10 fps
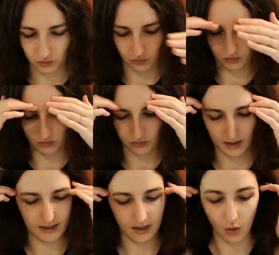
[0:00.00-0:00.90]
to
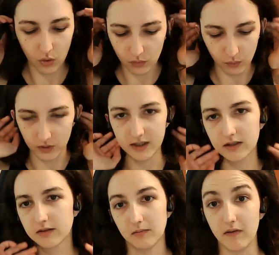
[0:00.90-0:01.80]
like a whole
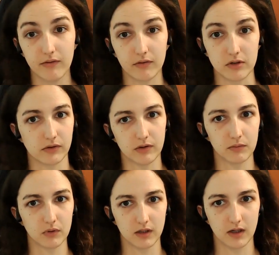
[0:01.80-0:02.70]
week maybe for
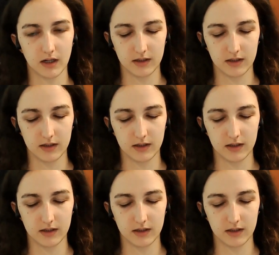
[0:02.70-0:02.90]
storyboarding,